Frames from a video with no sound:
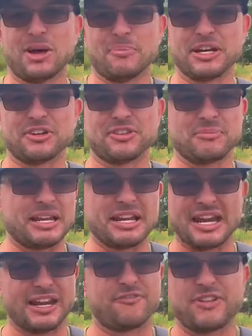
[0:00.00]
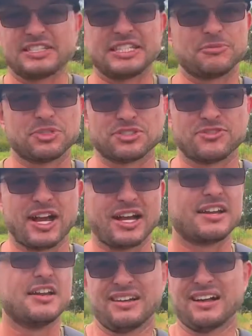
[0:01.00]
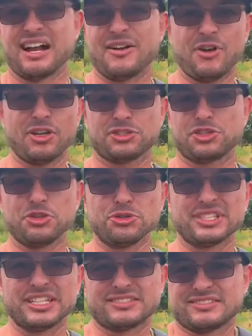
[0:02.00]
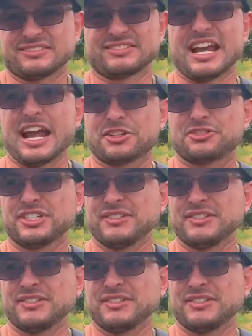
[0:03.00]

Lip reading: bigger than me, and it fits him just fine. I've also used it to actually